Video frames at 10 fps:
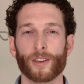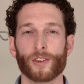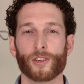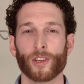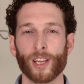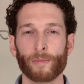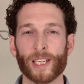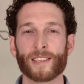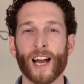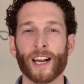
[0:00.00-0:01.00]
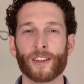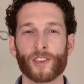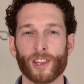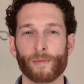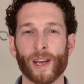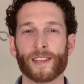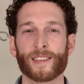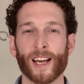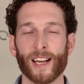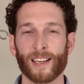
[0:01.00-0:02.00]
Should there be signage at the
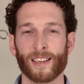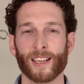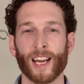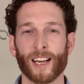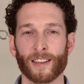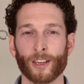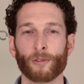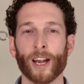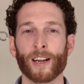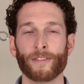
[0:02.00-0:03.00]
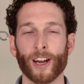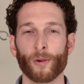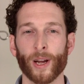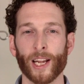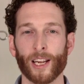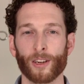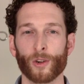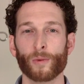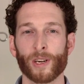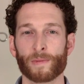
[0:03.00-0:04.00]
bedside indicating the grade of airway and
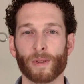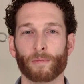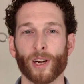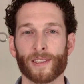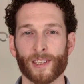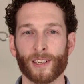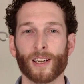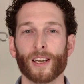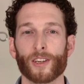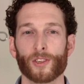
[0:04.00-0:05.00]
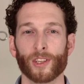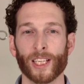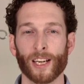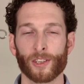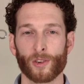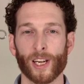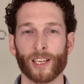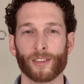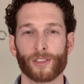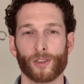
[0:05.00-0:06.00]
who must be present should the
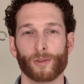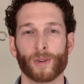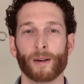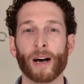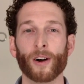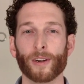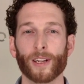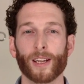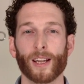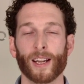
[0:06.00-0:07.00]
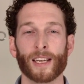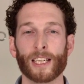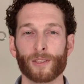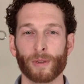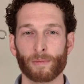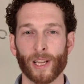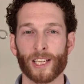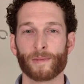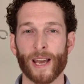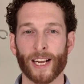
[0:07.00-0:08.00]
endotracheal tube come out and need to be
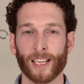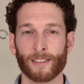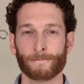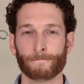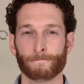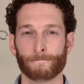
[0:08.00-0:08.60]
placed back in?